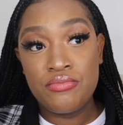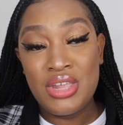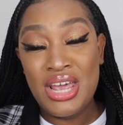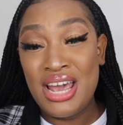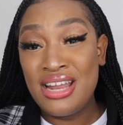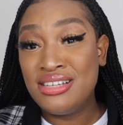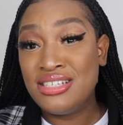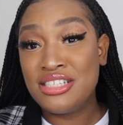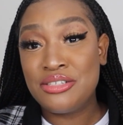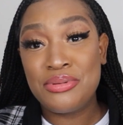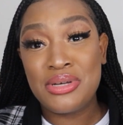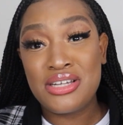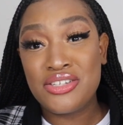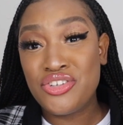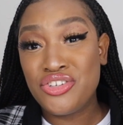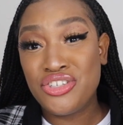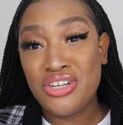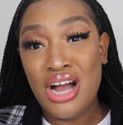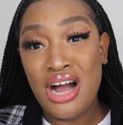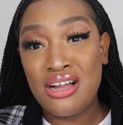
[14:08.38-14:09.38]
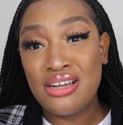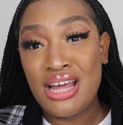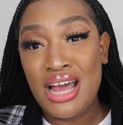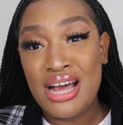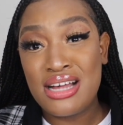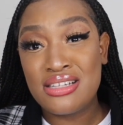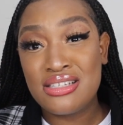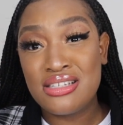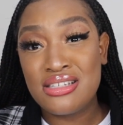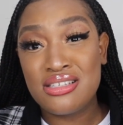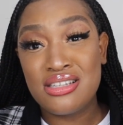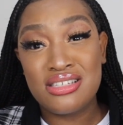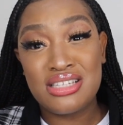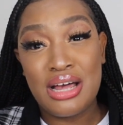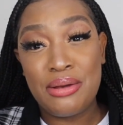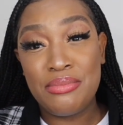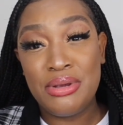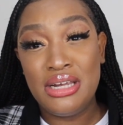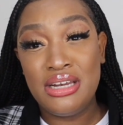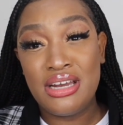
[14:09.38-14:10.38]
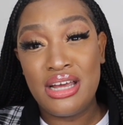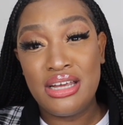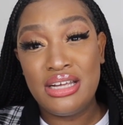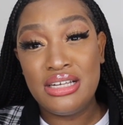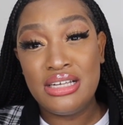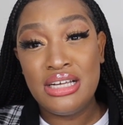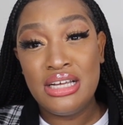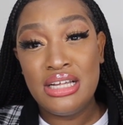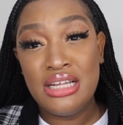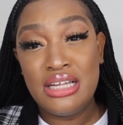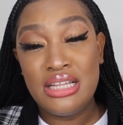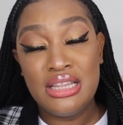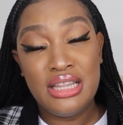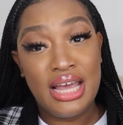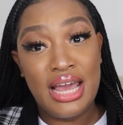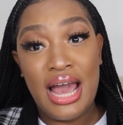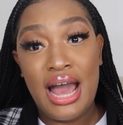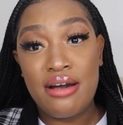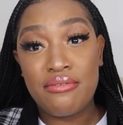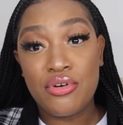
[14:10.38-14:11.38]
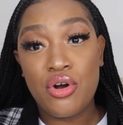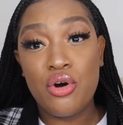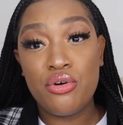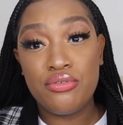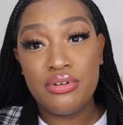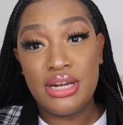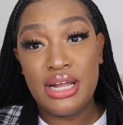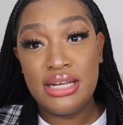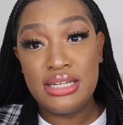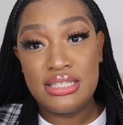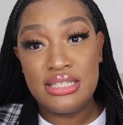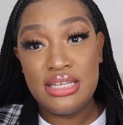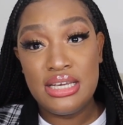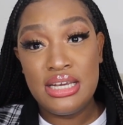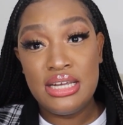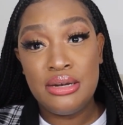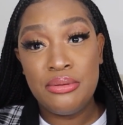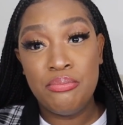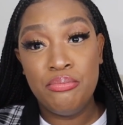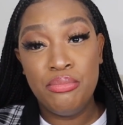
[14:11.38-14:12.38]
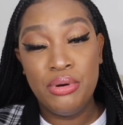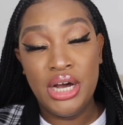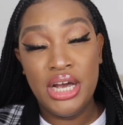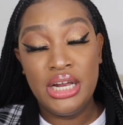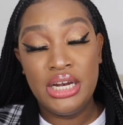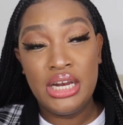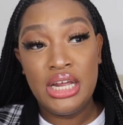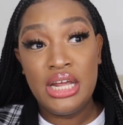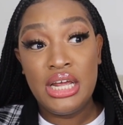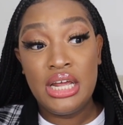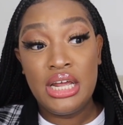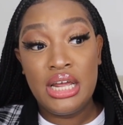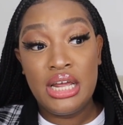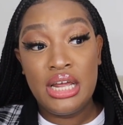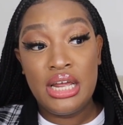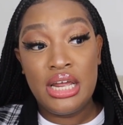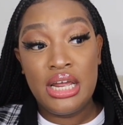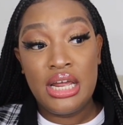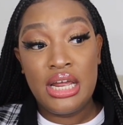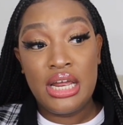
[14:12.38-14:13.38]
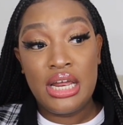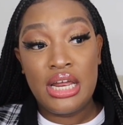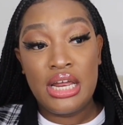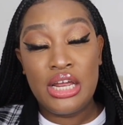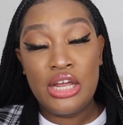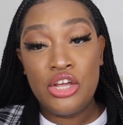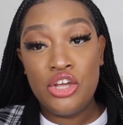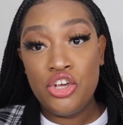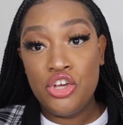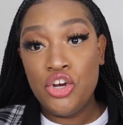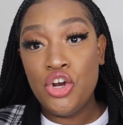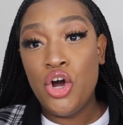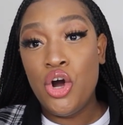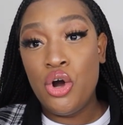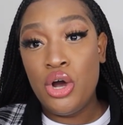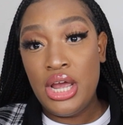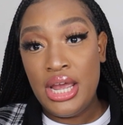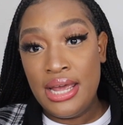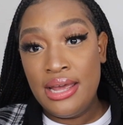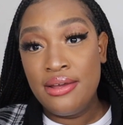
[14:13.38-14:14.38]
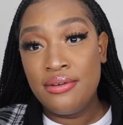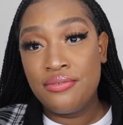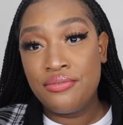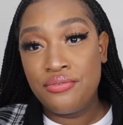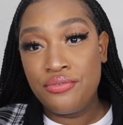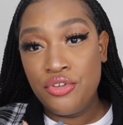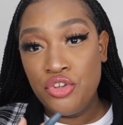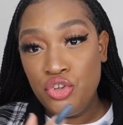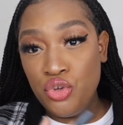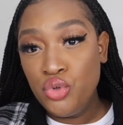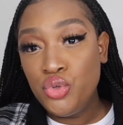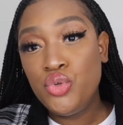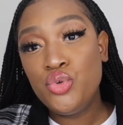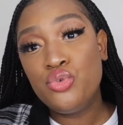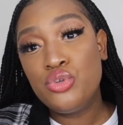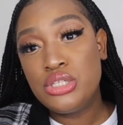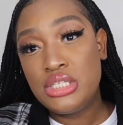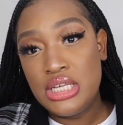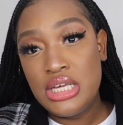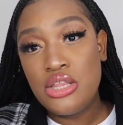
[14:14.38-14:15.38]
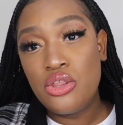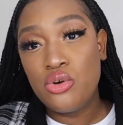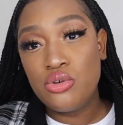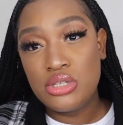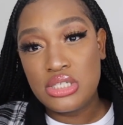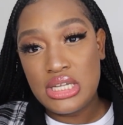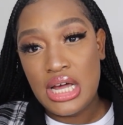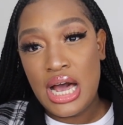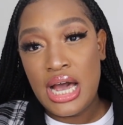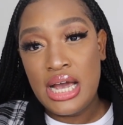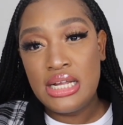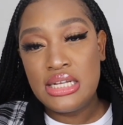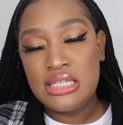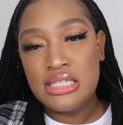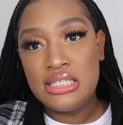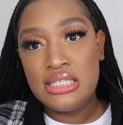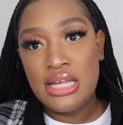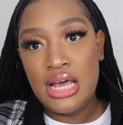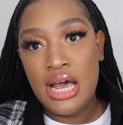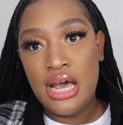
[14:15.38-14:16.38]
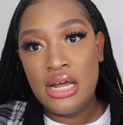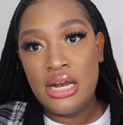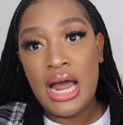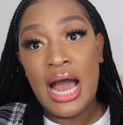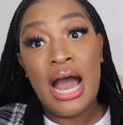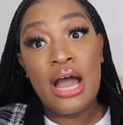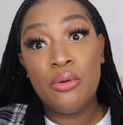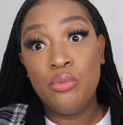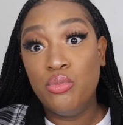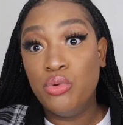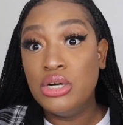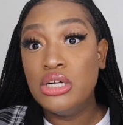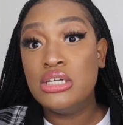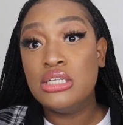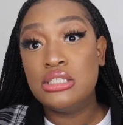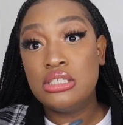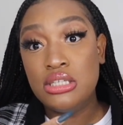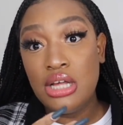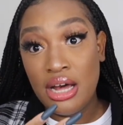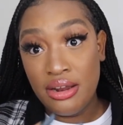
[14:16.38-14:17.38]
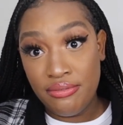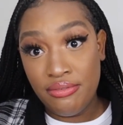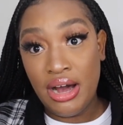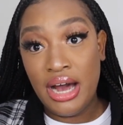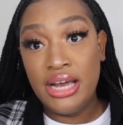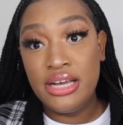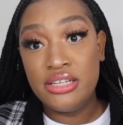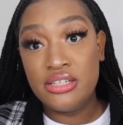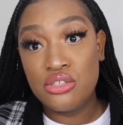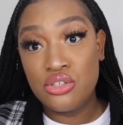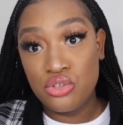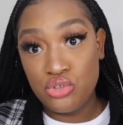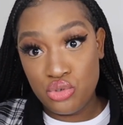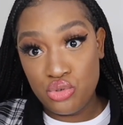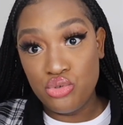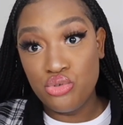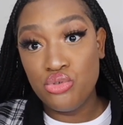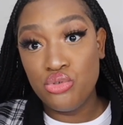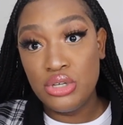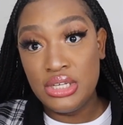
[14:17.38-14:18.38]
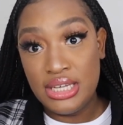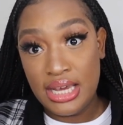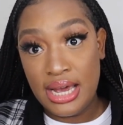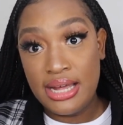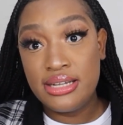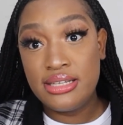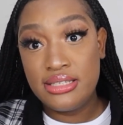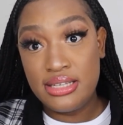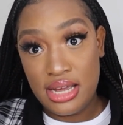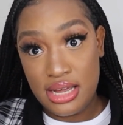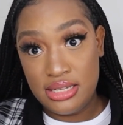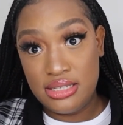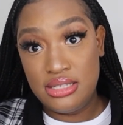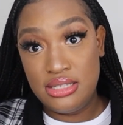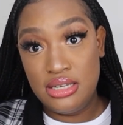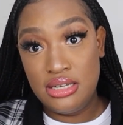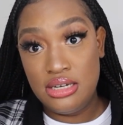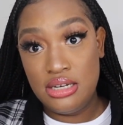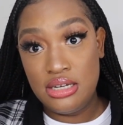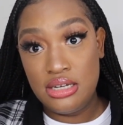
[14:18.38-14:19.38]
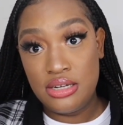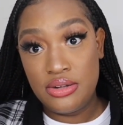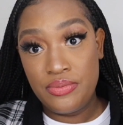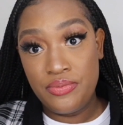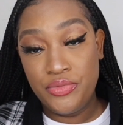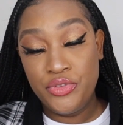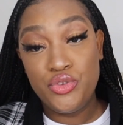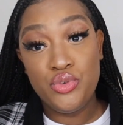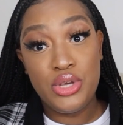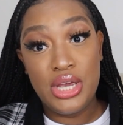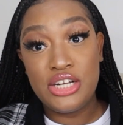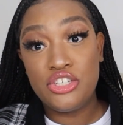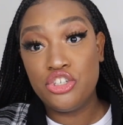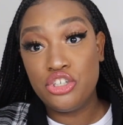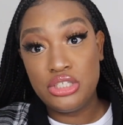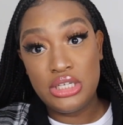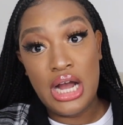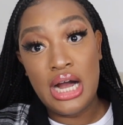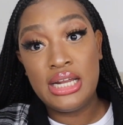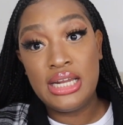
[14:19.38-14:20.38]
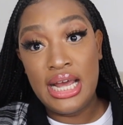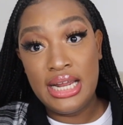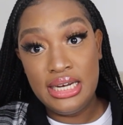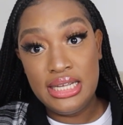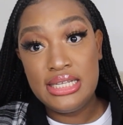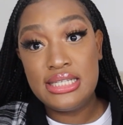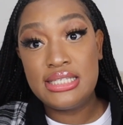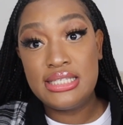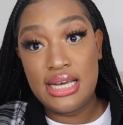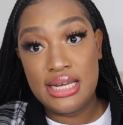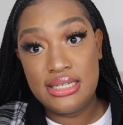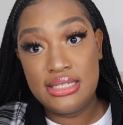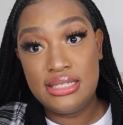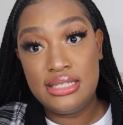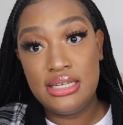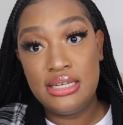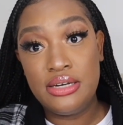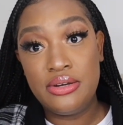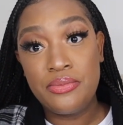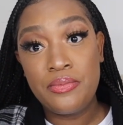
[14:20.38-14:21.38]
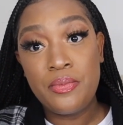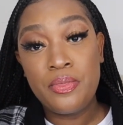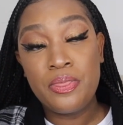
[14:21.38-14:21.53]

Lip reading: And just because your child has this does not mean that they have COVID-19, but you know, if you do see those signs, then I would advise to get tested, to get your child at least tested.